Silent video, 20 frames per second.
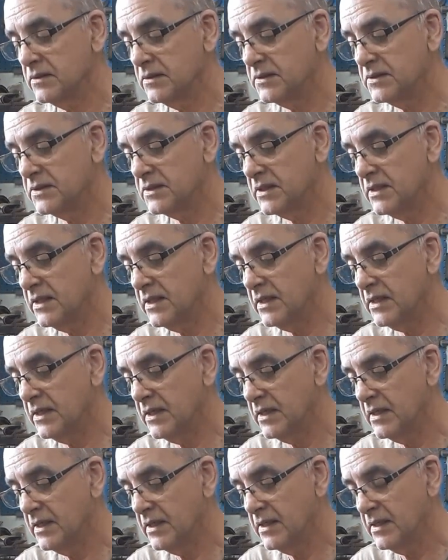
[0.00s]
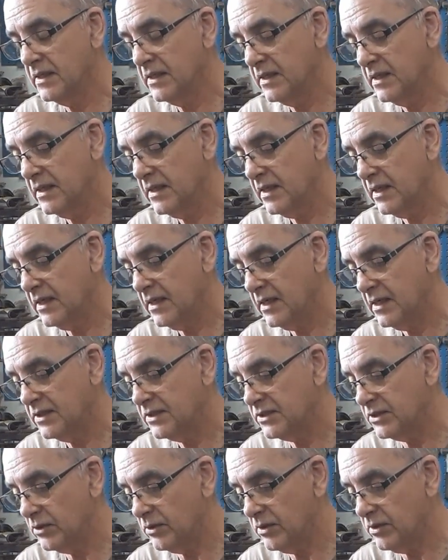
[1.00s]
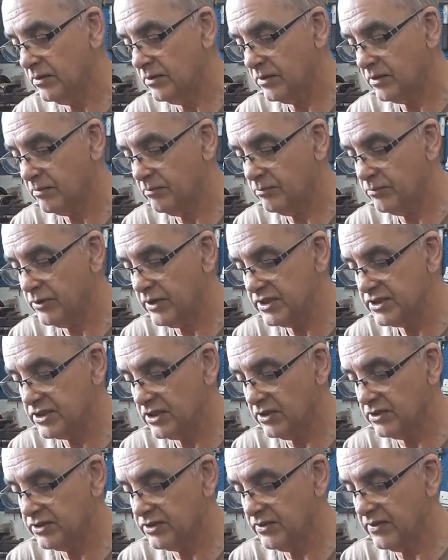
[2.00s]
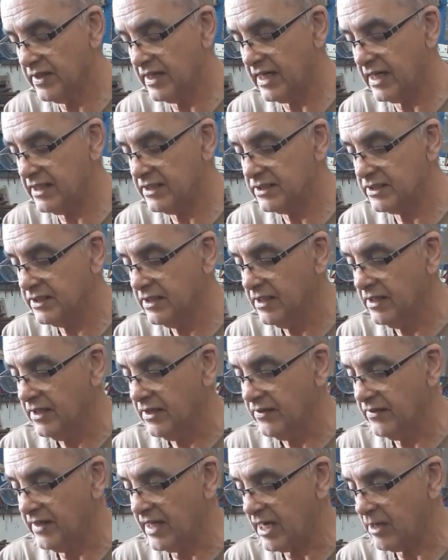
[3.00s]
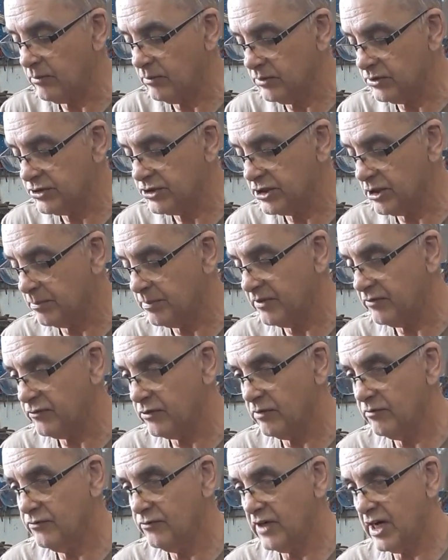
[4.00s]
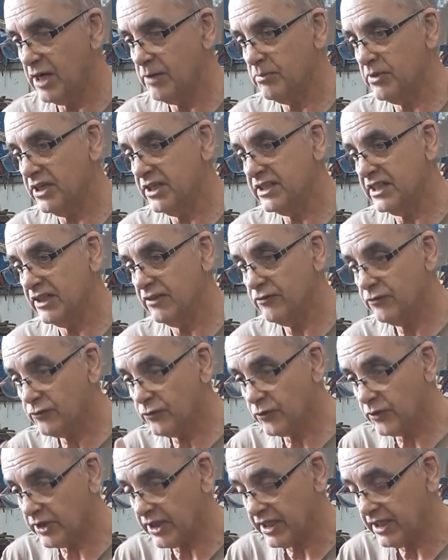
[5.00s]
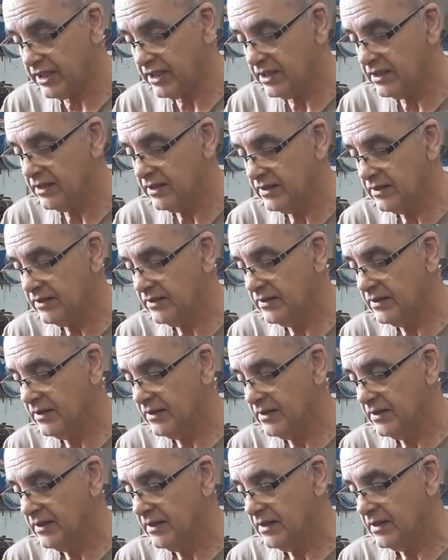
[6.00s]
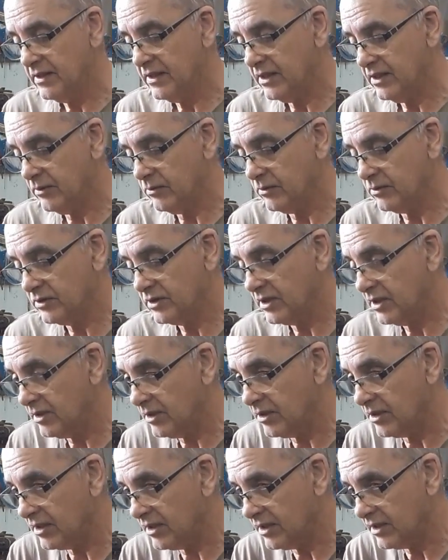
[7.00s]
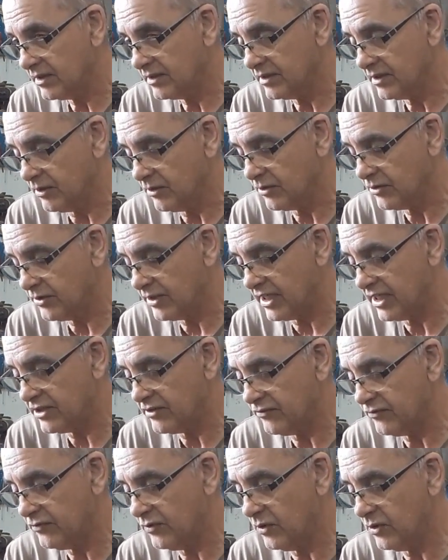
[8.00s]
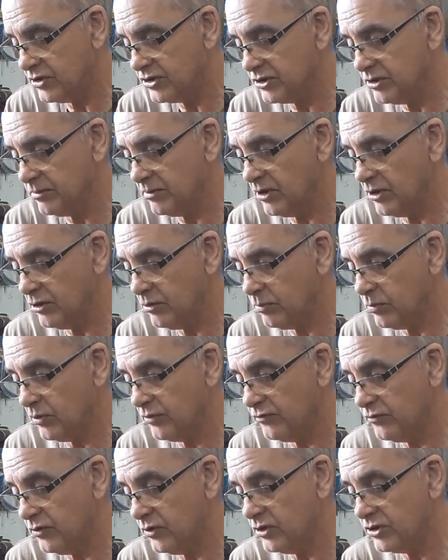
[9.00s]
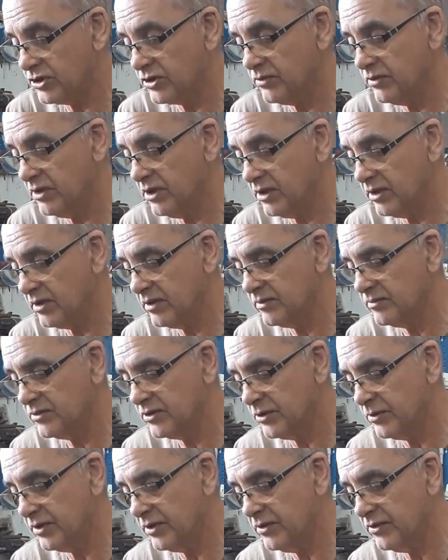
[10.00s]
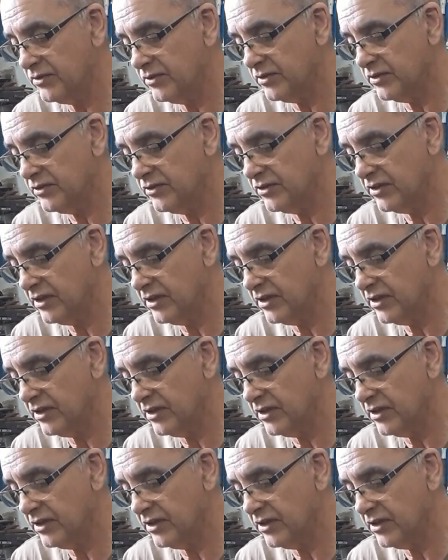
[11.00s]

It's there. So it will compress onto that. That will stop it from vibrating free. It'll create a force, an upward force, so it doesn't